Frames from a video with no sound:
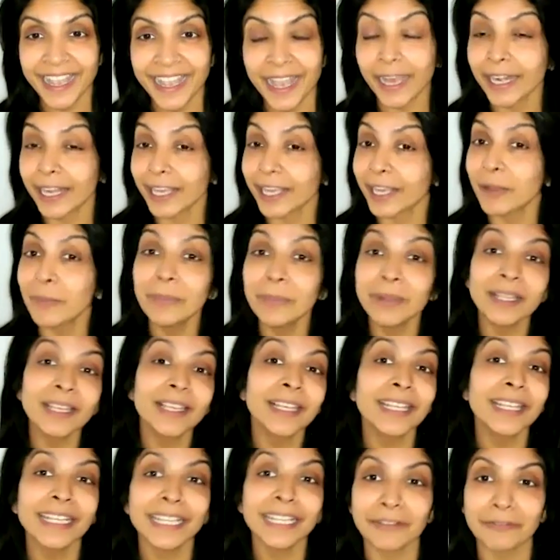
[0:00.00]
And I
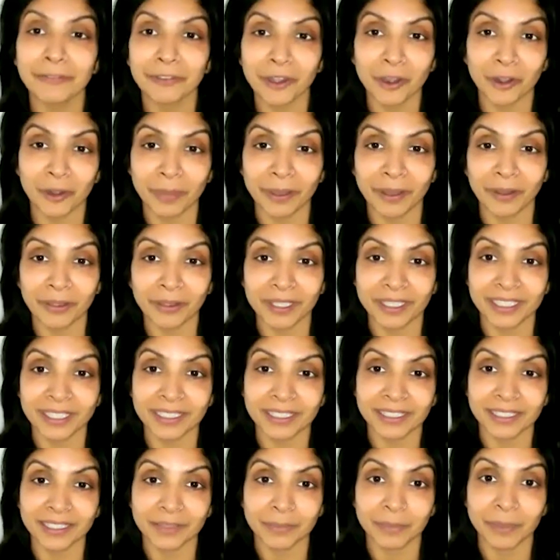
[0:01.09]
completely forgot about
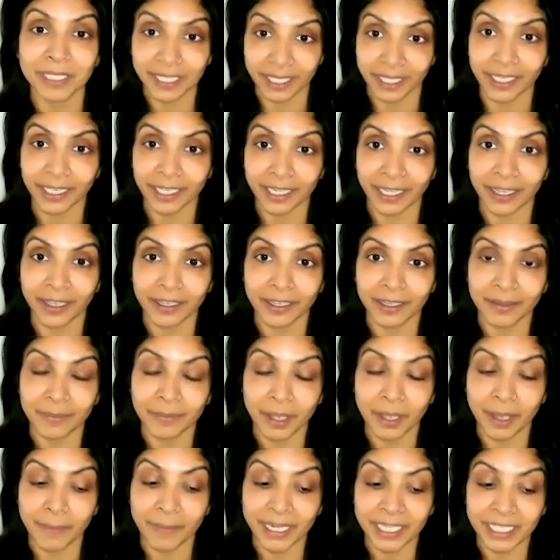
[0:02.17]
this particular
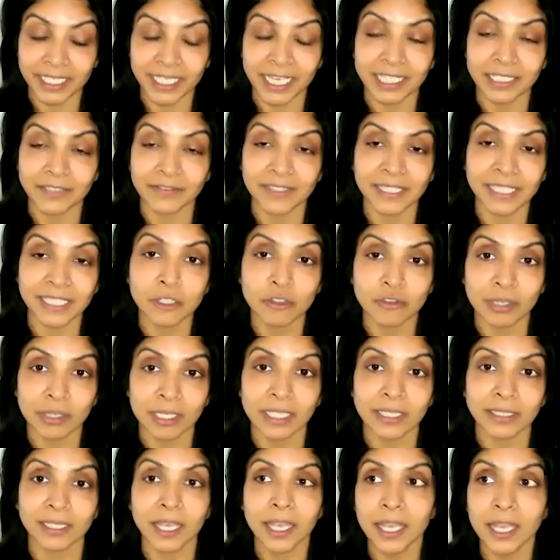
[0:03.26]
meditative
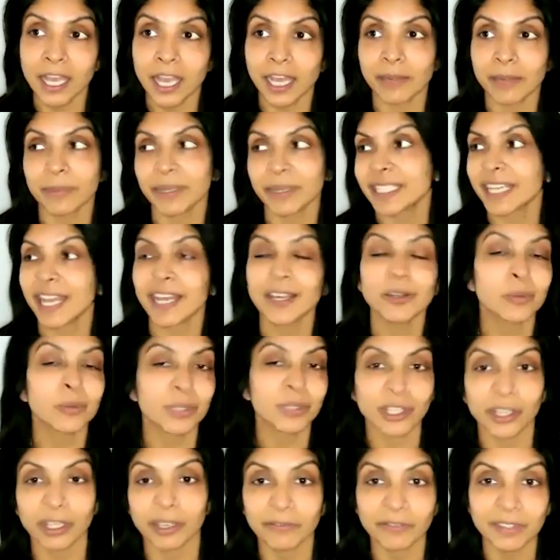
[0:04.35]
series. And my dad was
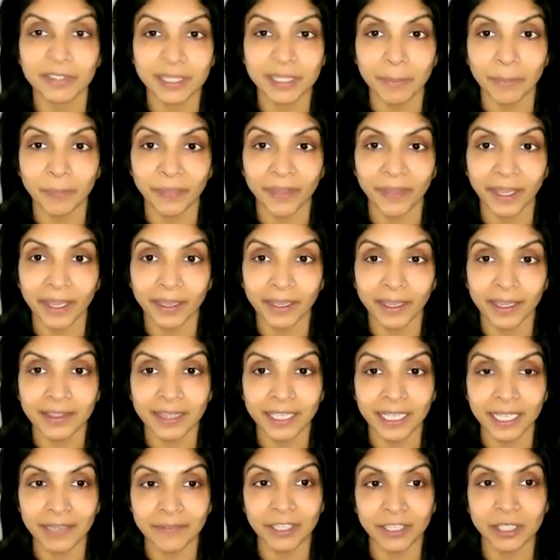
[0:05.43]
looking for something in
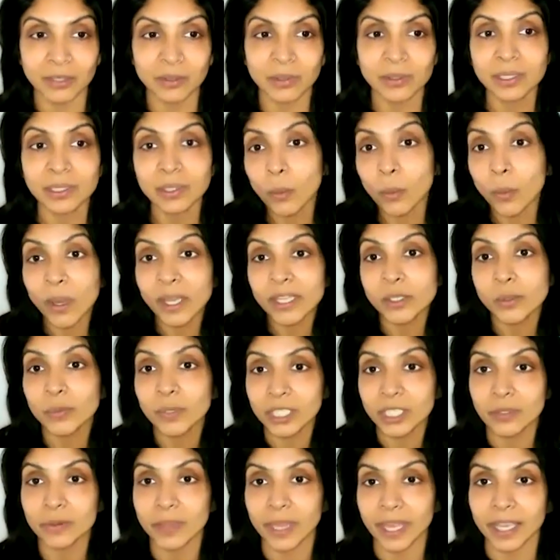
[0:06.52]
the evening. So I was like, why don't we
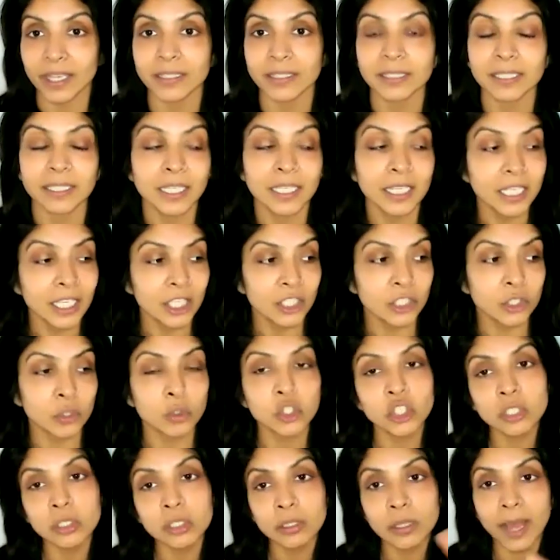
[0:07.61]
do this? So
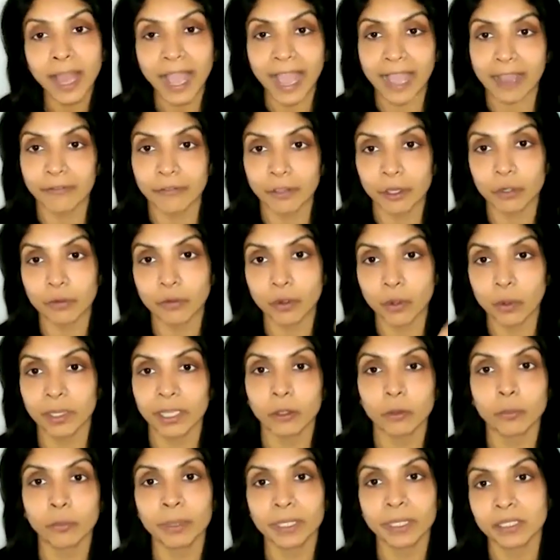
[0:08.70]
she'll have her own
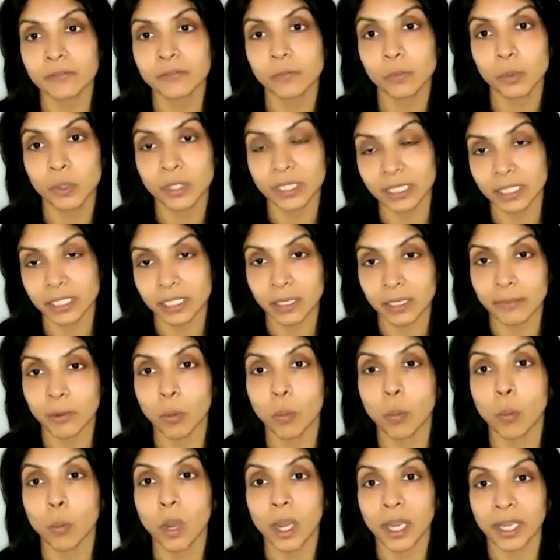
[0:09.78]
little bits of wisdom
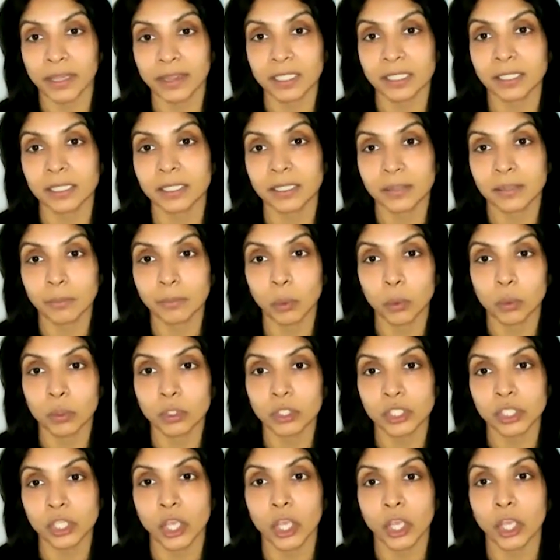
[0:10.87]
and why this is important
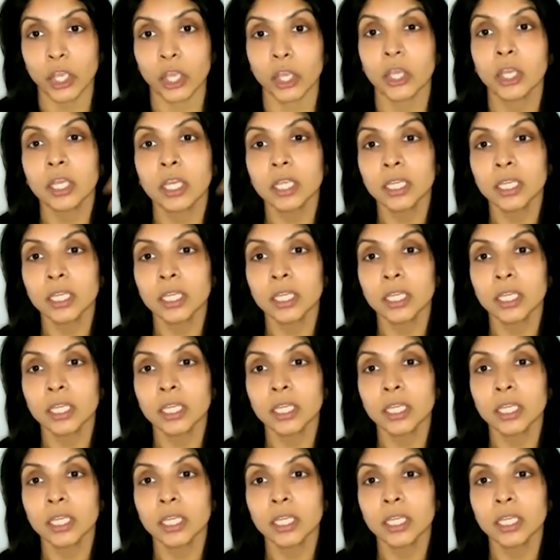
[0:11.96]
to her.